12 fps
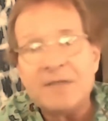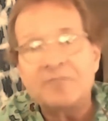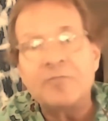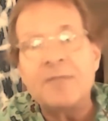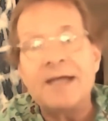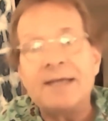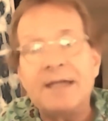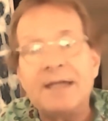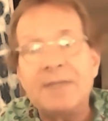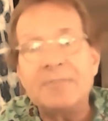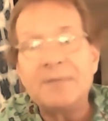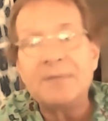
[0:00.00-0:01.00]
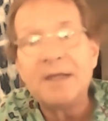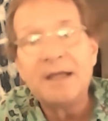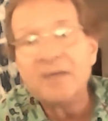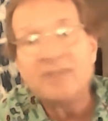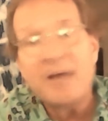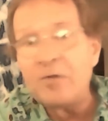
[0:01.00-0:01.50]
from that game
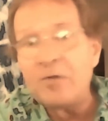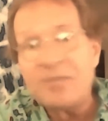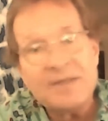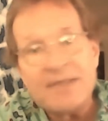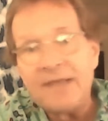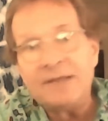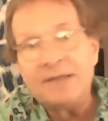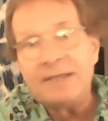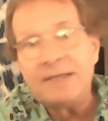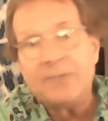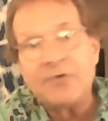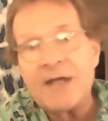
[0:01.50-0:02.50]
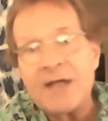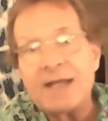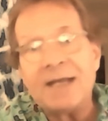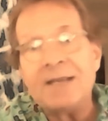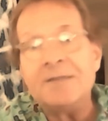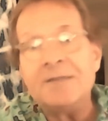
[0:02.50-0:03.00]
because I don't think they could keep track
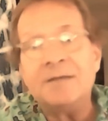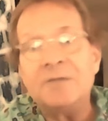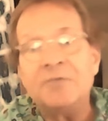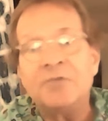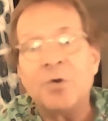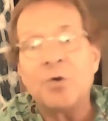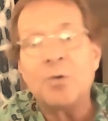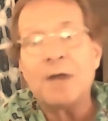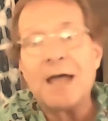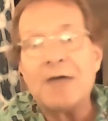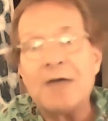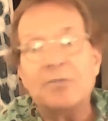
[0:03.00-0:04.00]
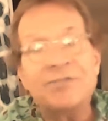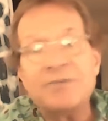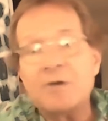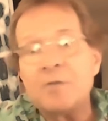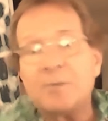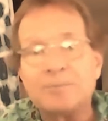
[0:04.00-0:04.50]
of anything that was going on. It was
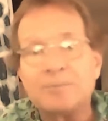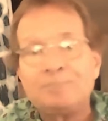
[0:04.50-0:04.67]
terrible.